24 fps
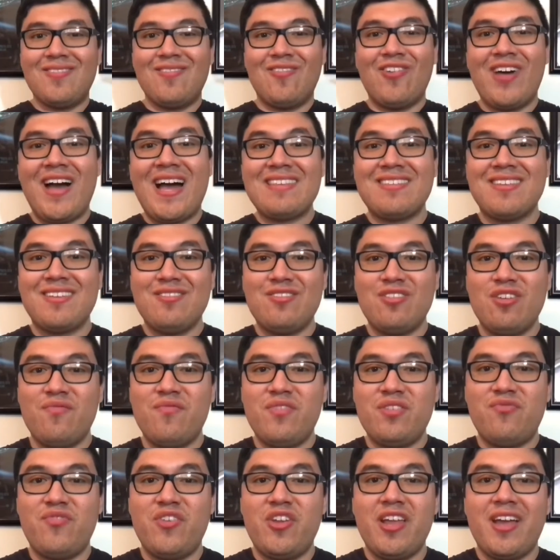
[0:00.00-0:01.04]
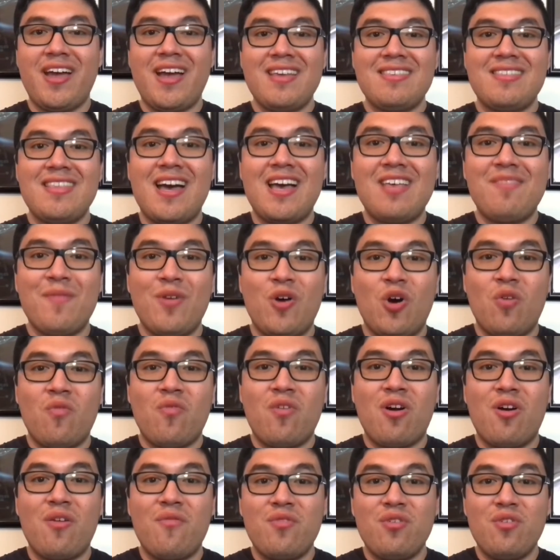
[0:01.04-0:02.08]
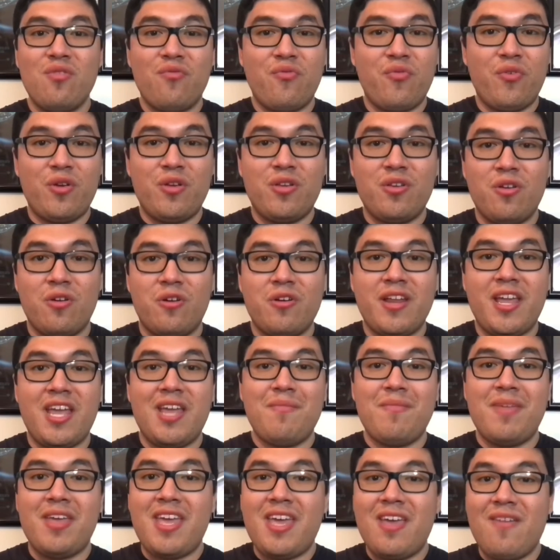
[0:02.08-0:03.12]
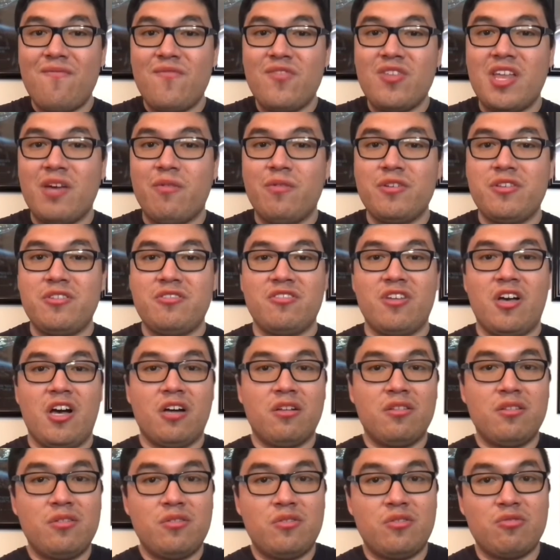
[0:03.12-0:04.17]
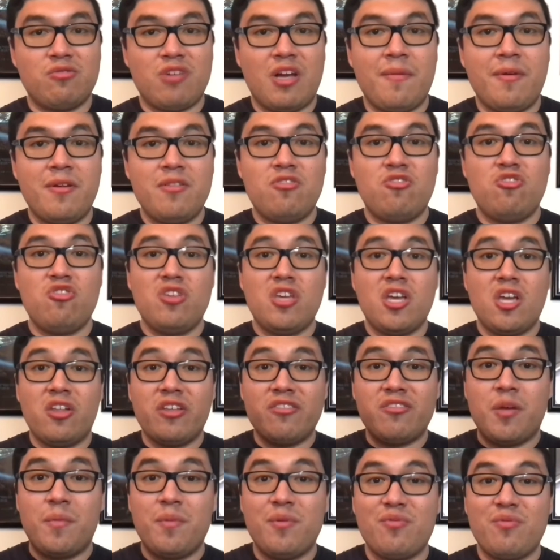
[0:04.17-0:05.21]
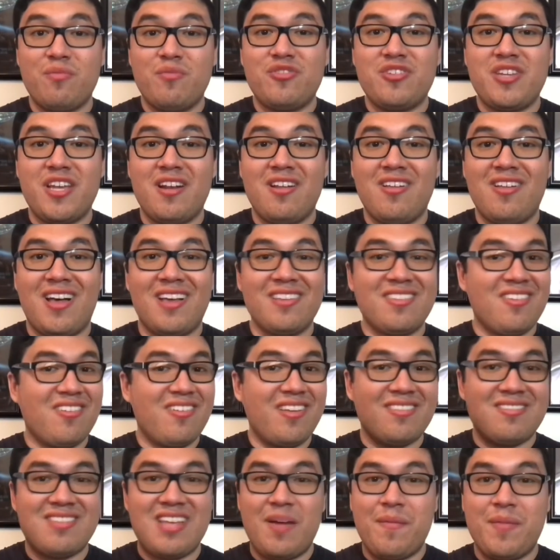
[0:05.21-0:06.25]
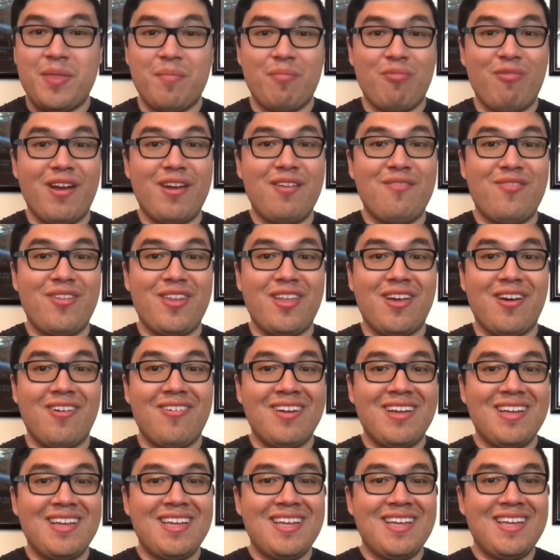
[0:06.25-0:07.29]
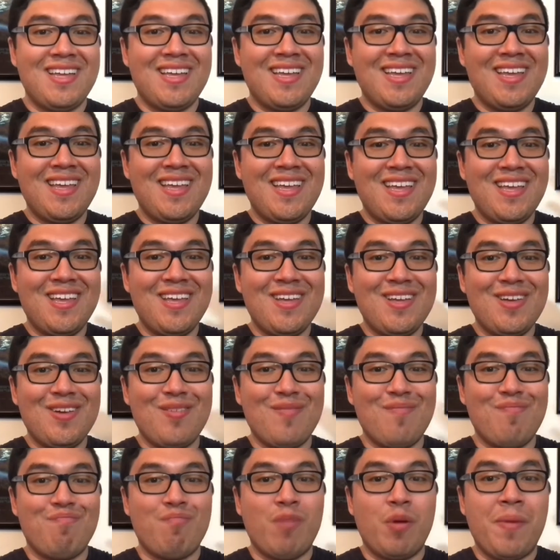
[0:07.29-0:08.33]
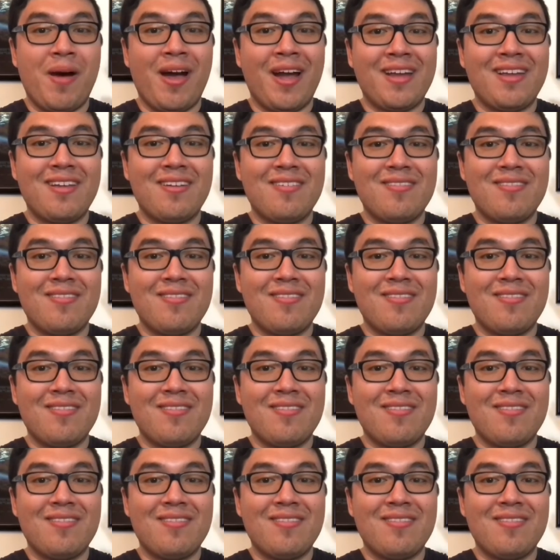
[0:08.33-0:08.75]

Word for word: Well, that's gonna do it for this video guys. That was my overall review for Your Name. If you like what you saw, click the subscribe button so you can get all these updates from this channel. I'll see you next time with a brand new video. Bye-bye.